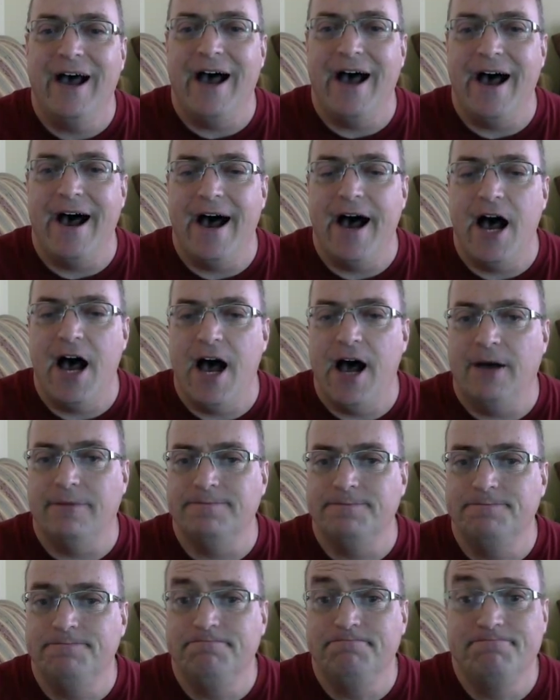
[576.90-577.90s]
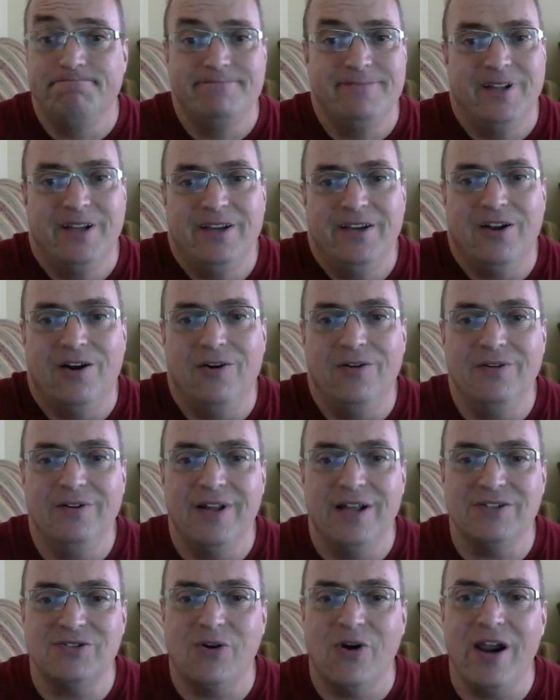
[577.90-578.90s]
Um, you know
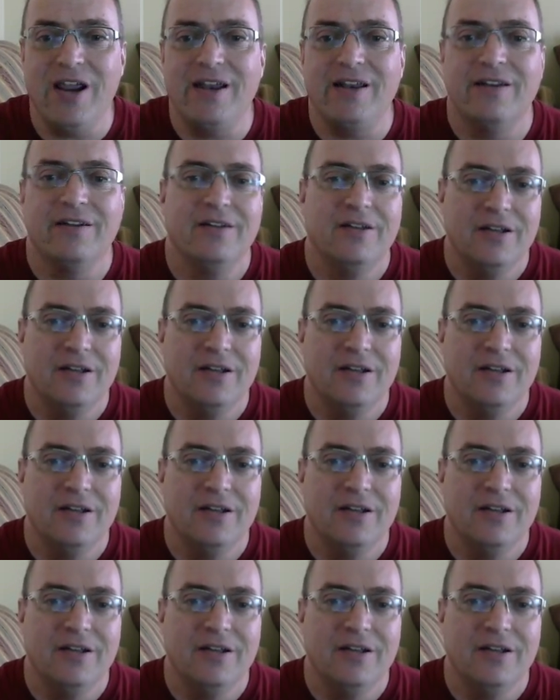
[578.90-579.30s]
that's great.